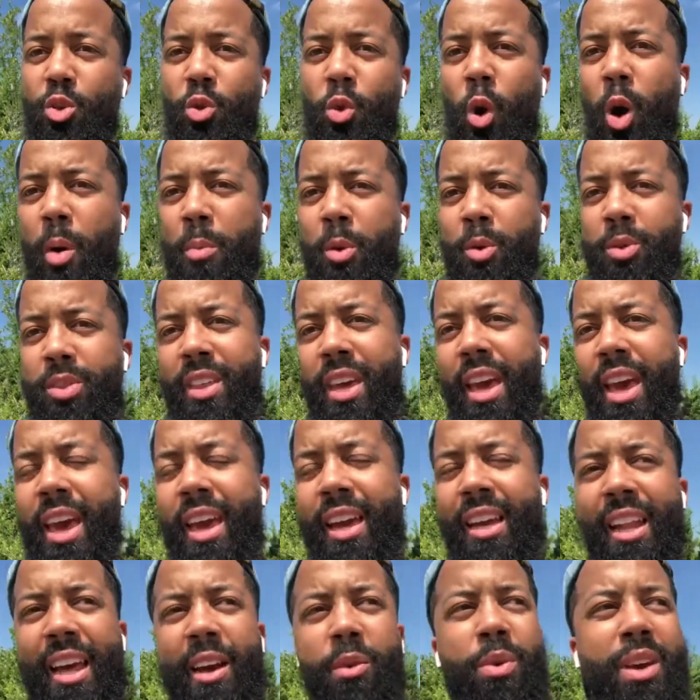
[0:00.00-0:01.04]
a normal
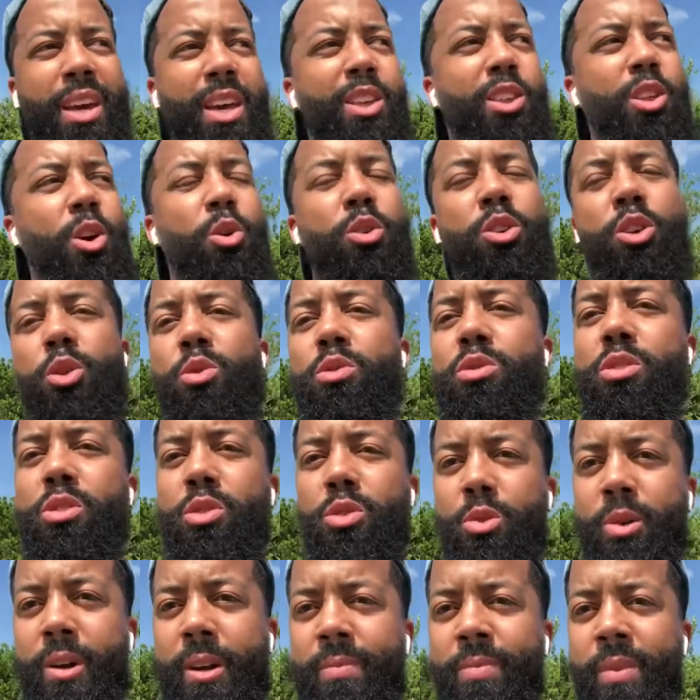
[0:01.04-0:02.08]
thing. We get so used
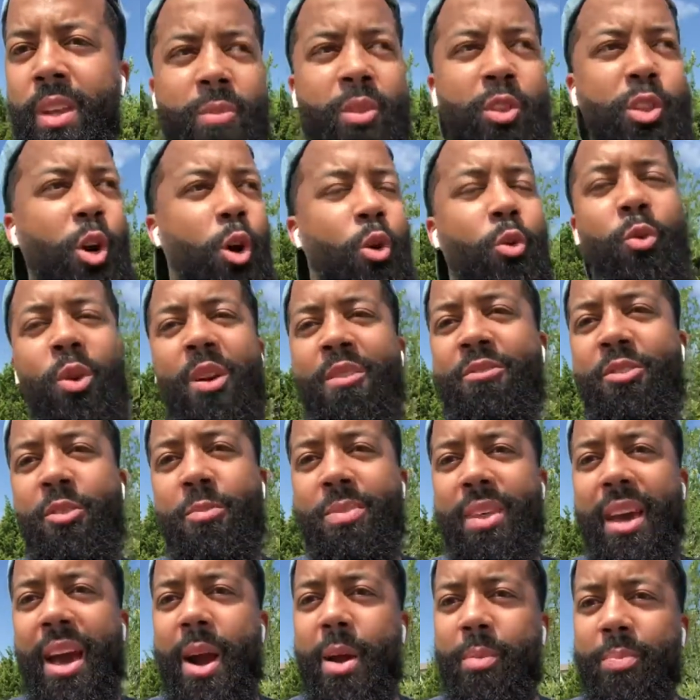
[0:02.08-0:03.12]
to it. Don't run
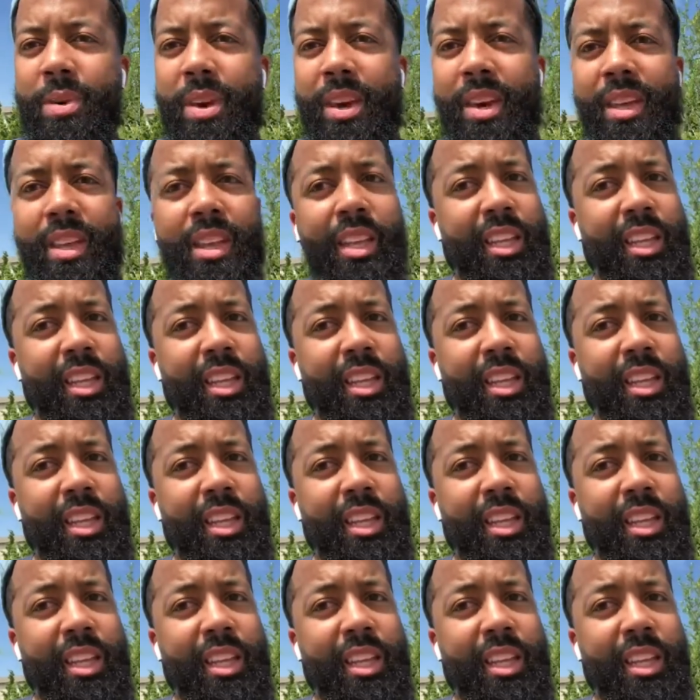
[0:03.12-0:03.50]
from therapy.